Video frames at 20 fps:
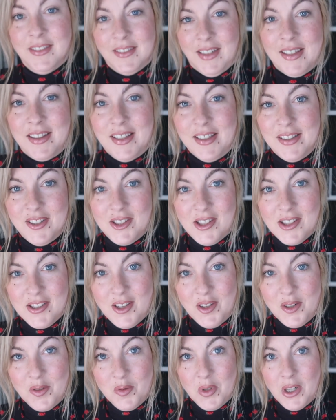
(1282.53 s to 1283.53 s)
I think this is
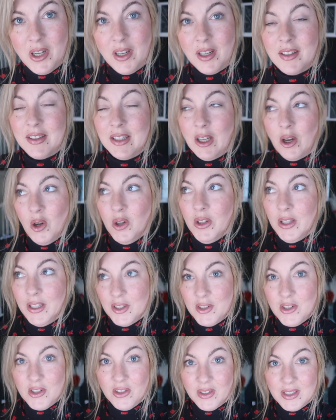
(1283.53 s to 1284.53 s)
gonna work. The only
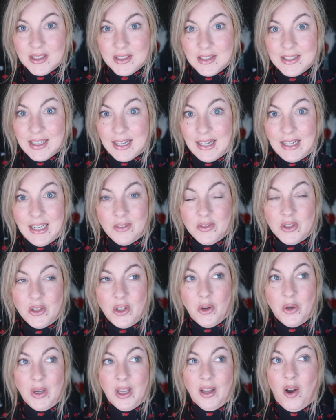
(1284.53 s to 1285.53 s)
issue is that I have to
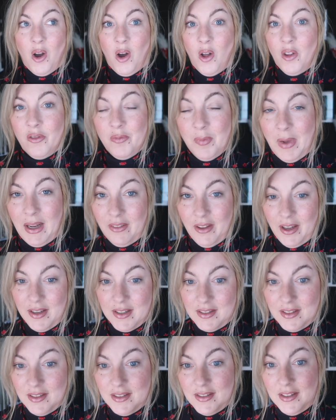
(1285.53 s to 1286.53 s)
go get all of my
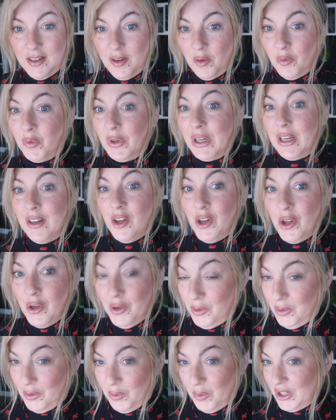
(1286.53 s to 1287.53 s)
licensing
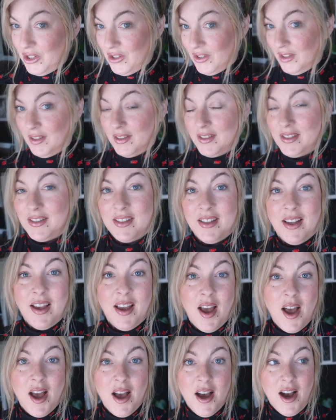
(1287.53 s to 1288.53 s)
renewed, which is
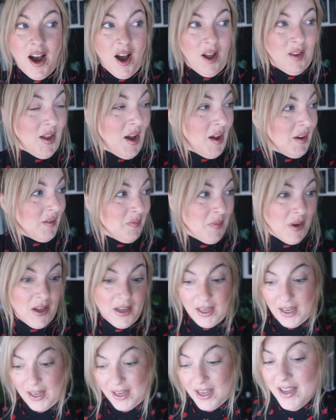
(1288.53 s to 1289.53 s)
a lot of
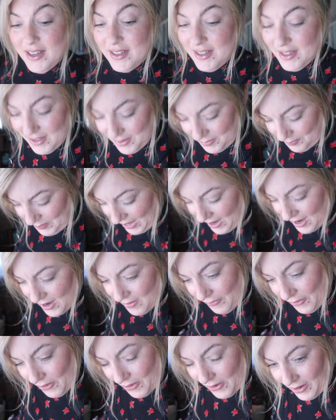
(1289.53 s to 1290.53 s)
money. Pay
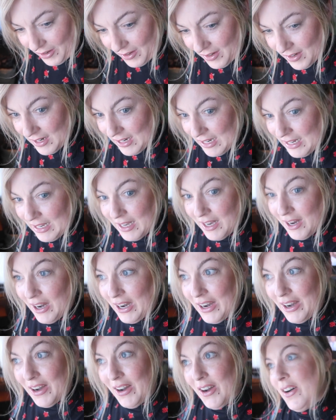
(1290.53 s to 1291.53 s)
for
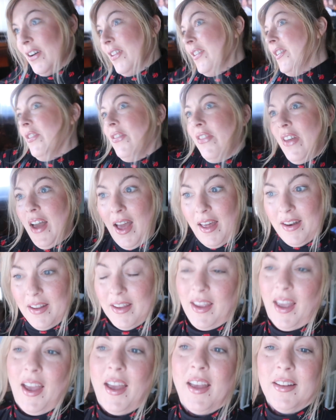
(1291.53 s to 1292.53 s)
all of that
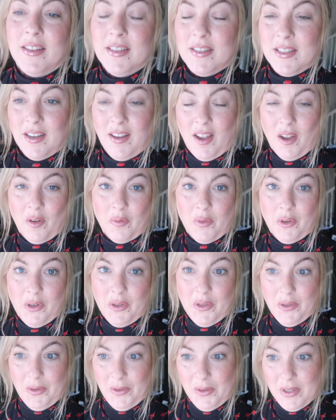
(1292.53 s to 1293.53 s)
again to get
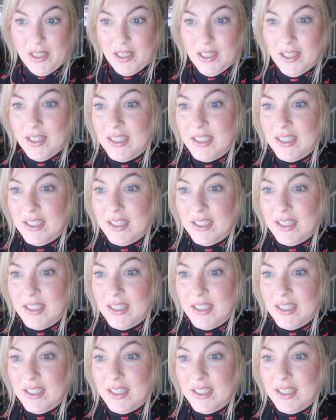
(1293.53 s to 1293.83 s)
renewed.